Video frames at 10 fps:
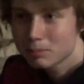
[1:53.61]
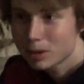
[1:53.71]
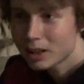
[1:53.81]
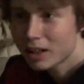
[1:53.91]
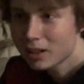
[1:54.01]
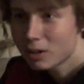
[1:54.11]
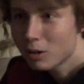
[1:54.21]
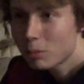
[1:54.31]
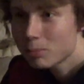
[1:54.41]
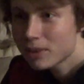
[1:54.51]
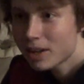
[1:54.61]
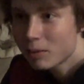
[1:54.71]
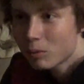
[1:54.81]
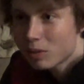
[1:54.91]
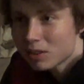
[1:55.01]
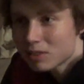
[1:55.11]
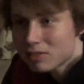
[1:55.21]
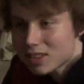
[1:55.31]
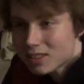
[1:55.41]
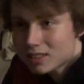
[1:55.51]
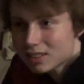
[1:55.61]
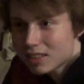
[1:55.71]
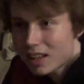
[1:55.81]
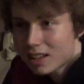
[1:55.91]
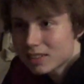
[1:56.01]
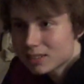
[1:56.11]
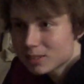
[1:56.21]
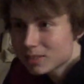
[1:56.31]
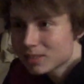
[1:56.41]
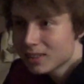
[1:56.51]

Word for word: but I hope that one of these days,